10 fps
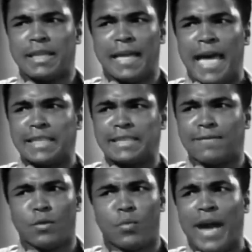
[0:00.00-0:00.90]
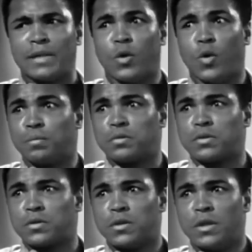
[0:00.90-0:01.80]
the last of the white
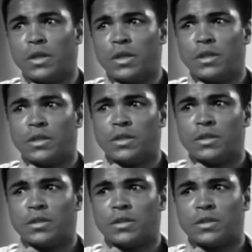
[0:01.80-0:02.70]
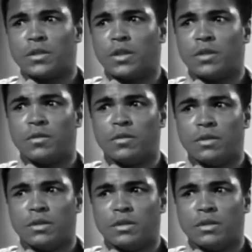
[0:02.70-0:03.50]
hopes. You know.